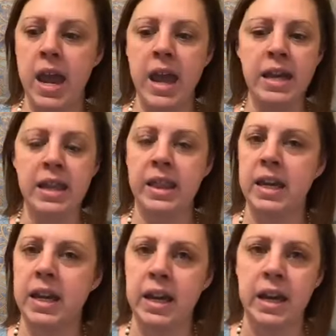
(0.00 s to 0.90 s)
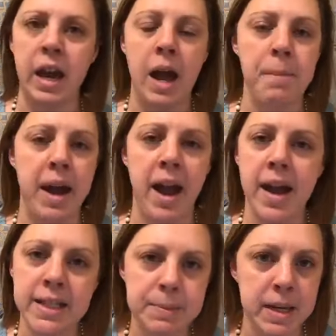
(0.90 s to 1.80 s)
Anything my
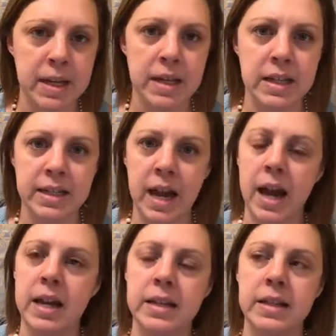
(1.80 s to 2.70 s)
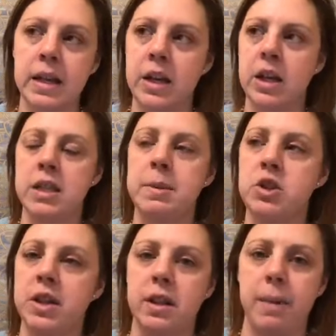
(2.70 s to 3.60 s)
husband says,
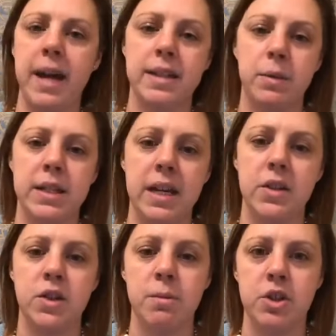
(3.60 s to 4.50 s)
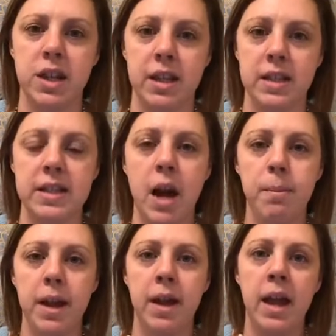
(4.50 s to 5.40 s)
especially in the past, I wouldn't say it so much like this now,
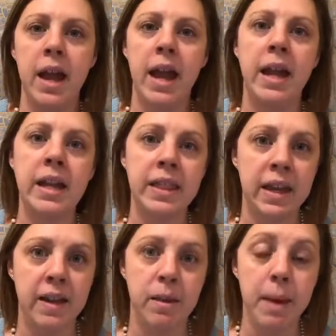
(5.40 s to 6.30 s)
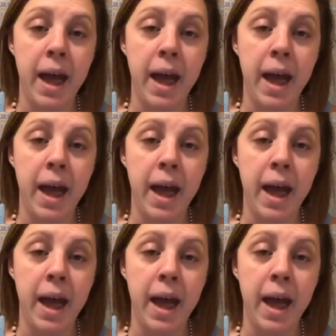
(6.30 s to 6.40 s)
but anything in the